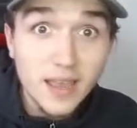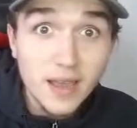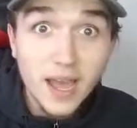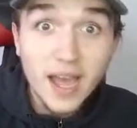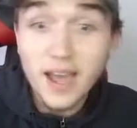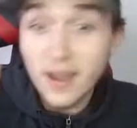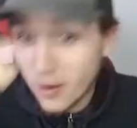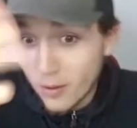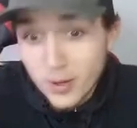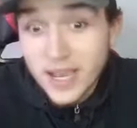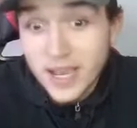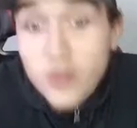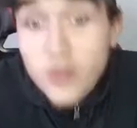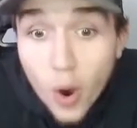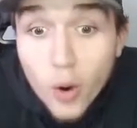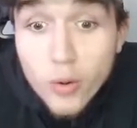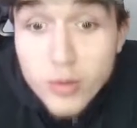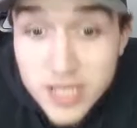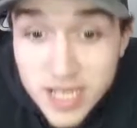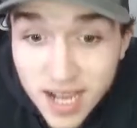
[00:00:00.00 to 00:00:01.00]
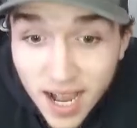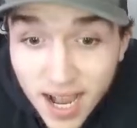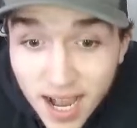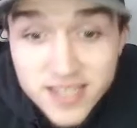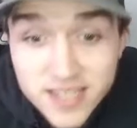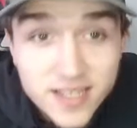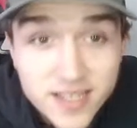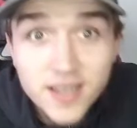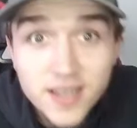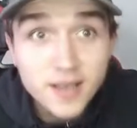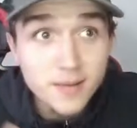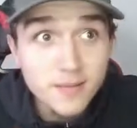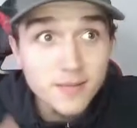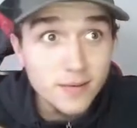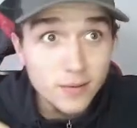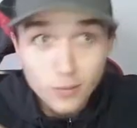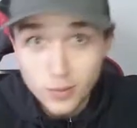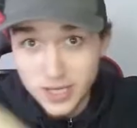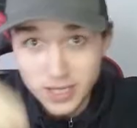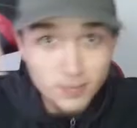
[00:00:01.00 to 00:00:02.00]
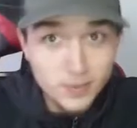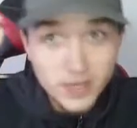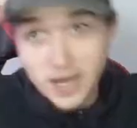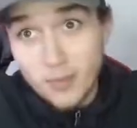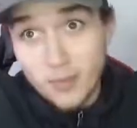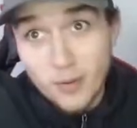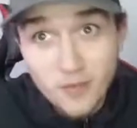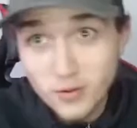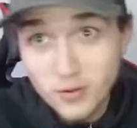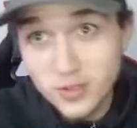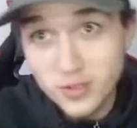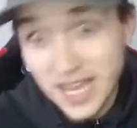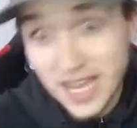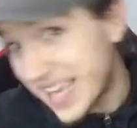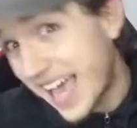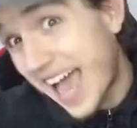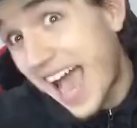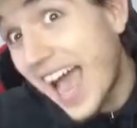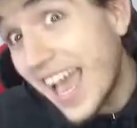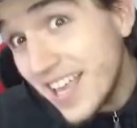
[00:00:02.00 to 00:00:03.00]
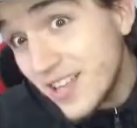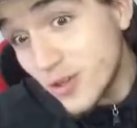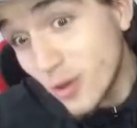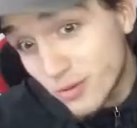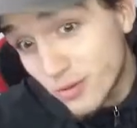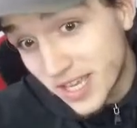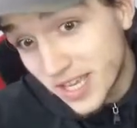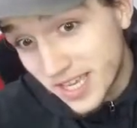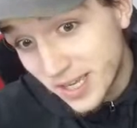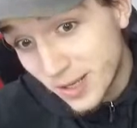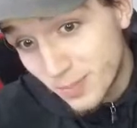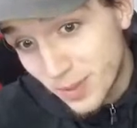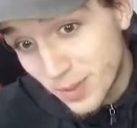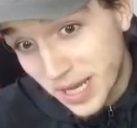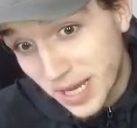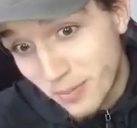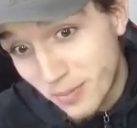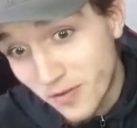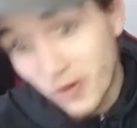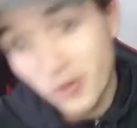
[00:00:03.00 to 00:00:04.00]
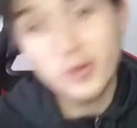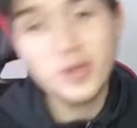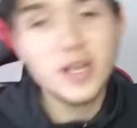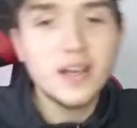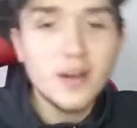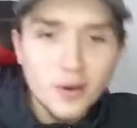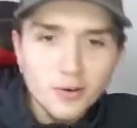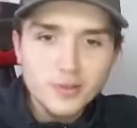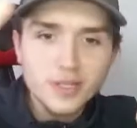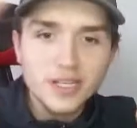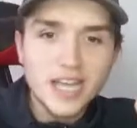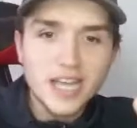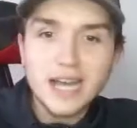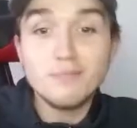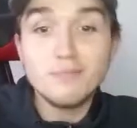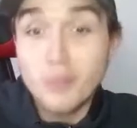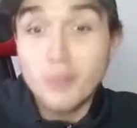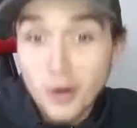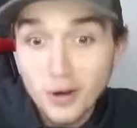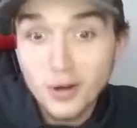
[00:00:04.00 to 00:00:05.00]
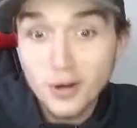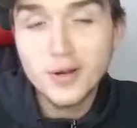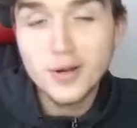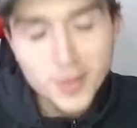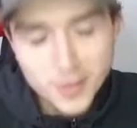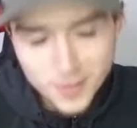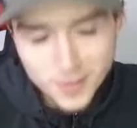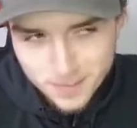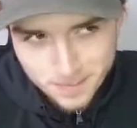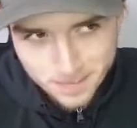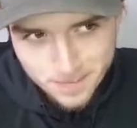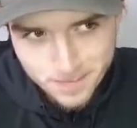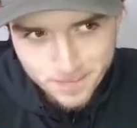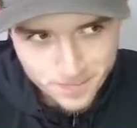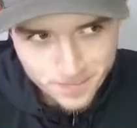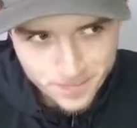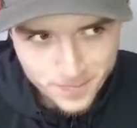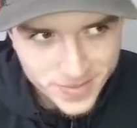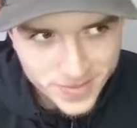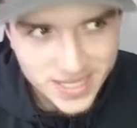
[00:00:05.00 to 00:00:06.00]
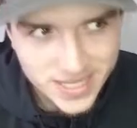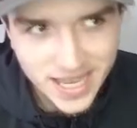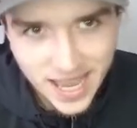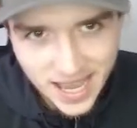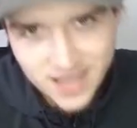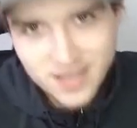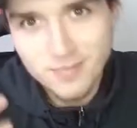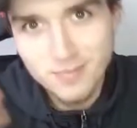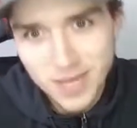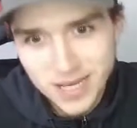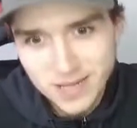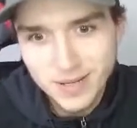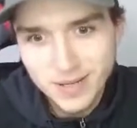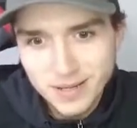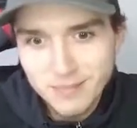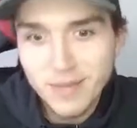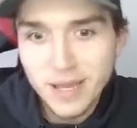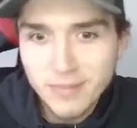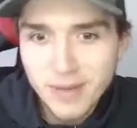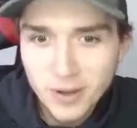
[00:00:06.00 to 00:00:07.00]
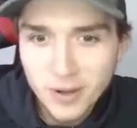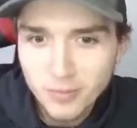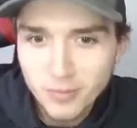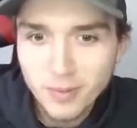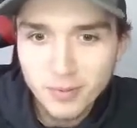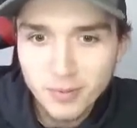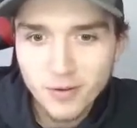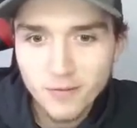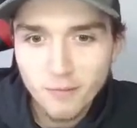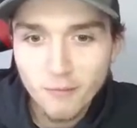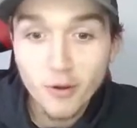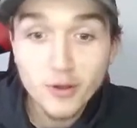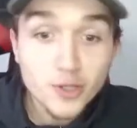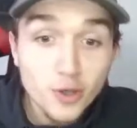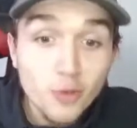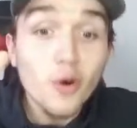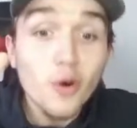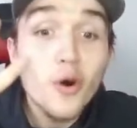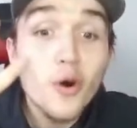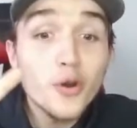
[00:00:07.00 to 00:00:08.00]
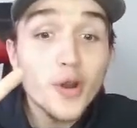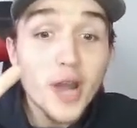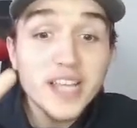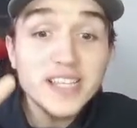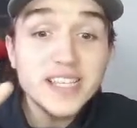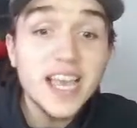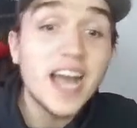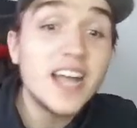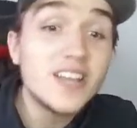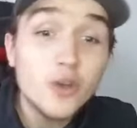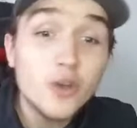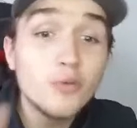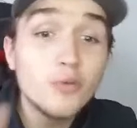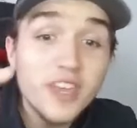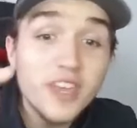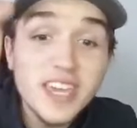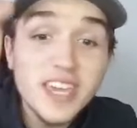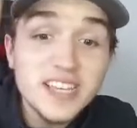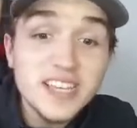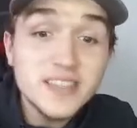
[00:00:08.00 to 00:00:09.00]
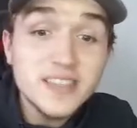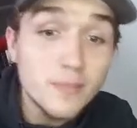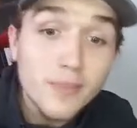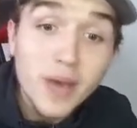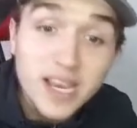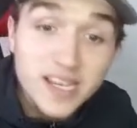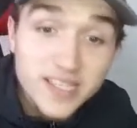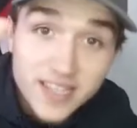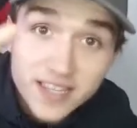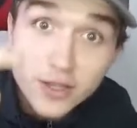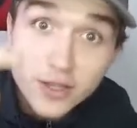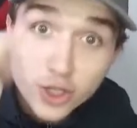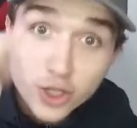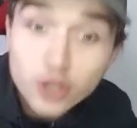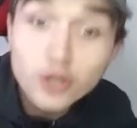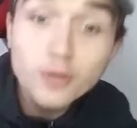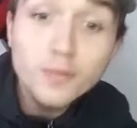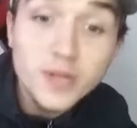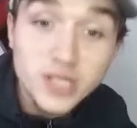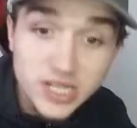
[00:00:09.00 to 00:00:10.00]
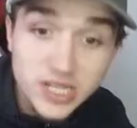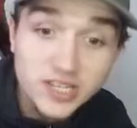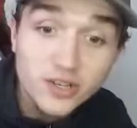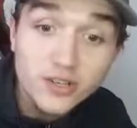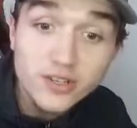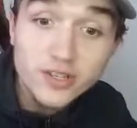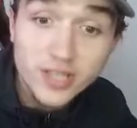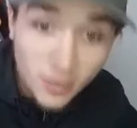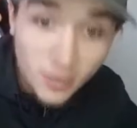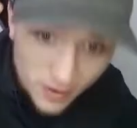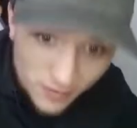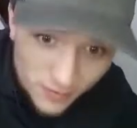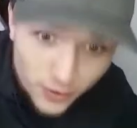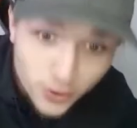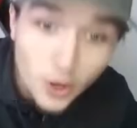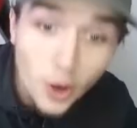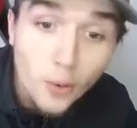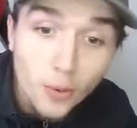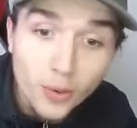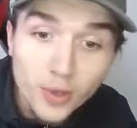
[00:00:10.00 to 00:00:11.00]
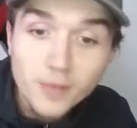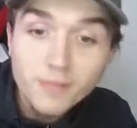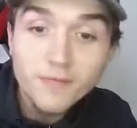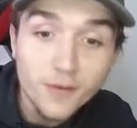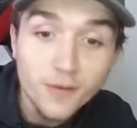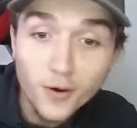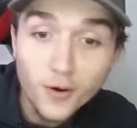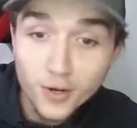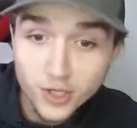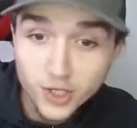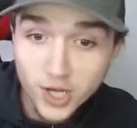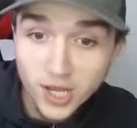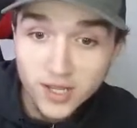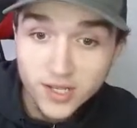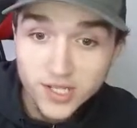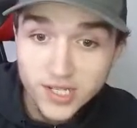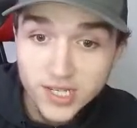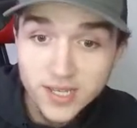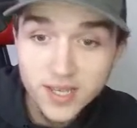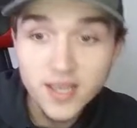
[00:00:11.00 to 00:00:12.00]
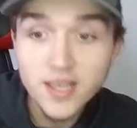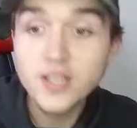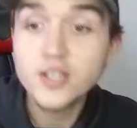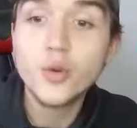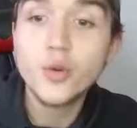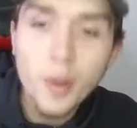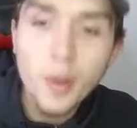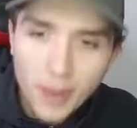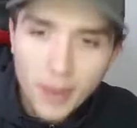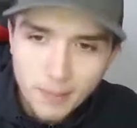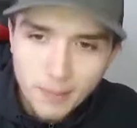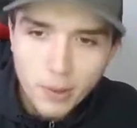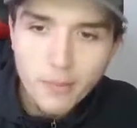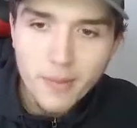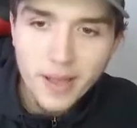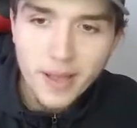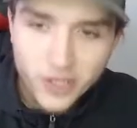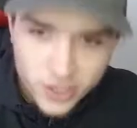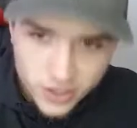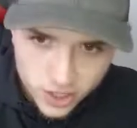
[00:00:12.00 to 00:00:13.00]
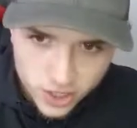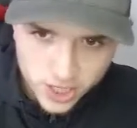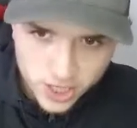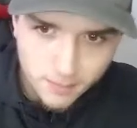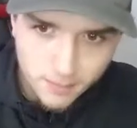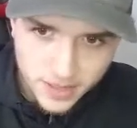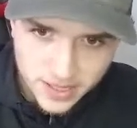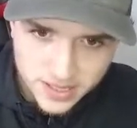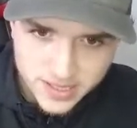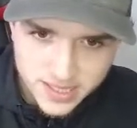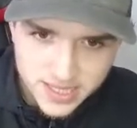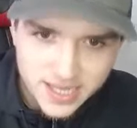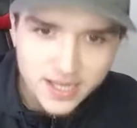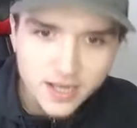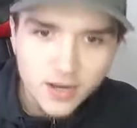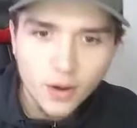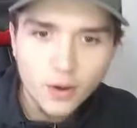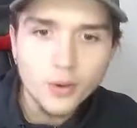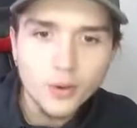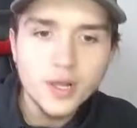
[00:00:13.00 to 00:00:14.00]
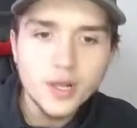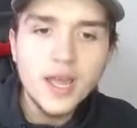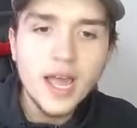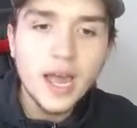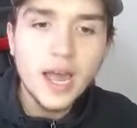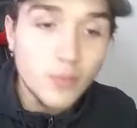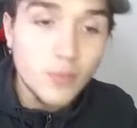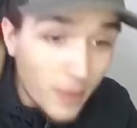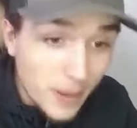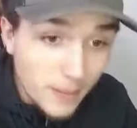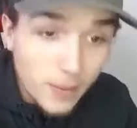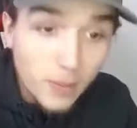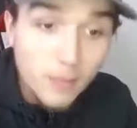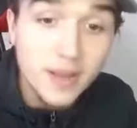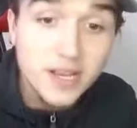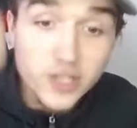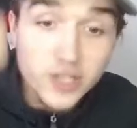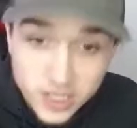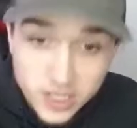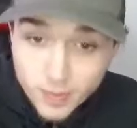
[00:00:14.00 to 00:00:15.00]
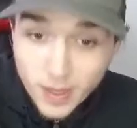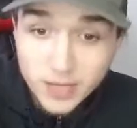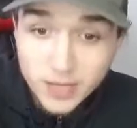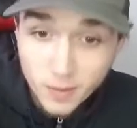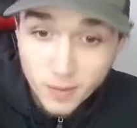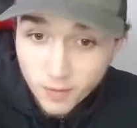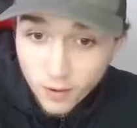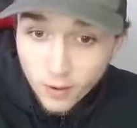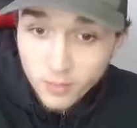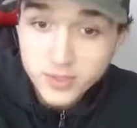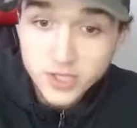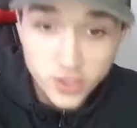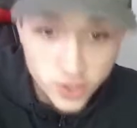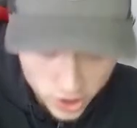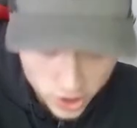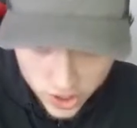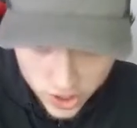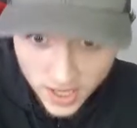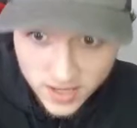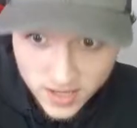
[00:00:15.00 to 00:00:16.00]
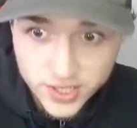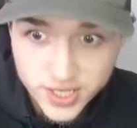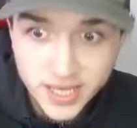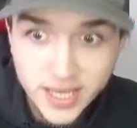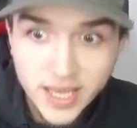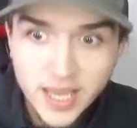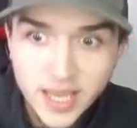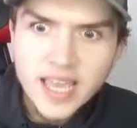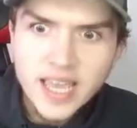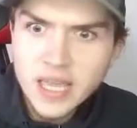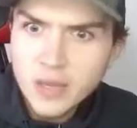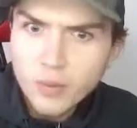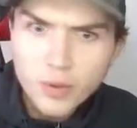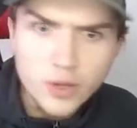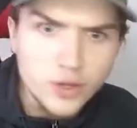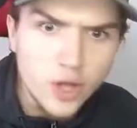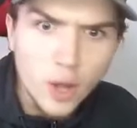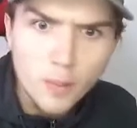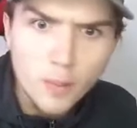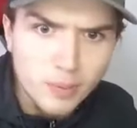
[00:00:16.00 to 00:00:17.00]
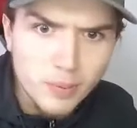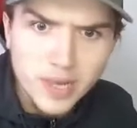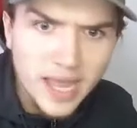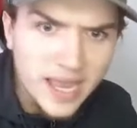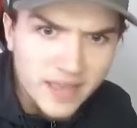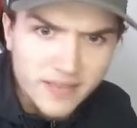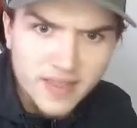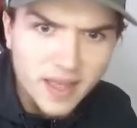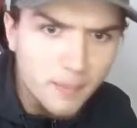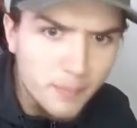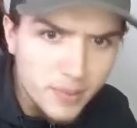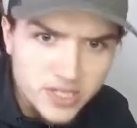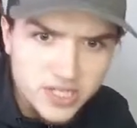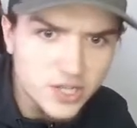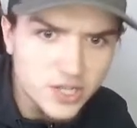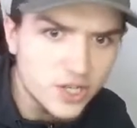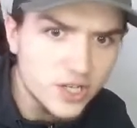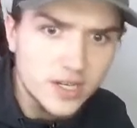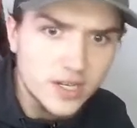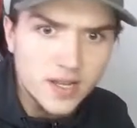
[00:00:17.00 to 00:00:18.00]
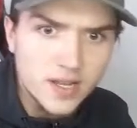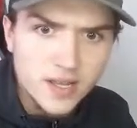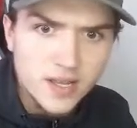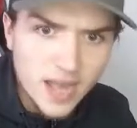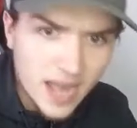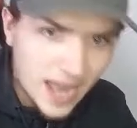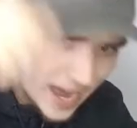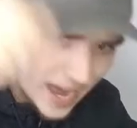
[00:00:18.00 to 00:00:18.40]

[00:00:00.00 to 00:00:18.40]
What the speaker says: Okay, Odegaard. Will he play above Odegaard? I don't think he'll play above Odegaard, but yeah, maybe I could be proven wrong. So already, I don't think he's the best in the two positions that we've known him for at Chelsea. So when people mention the Champions League goal, and when people mention his best performances at Chelsea, he will not be playing that position at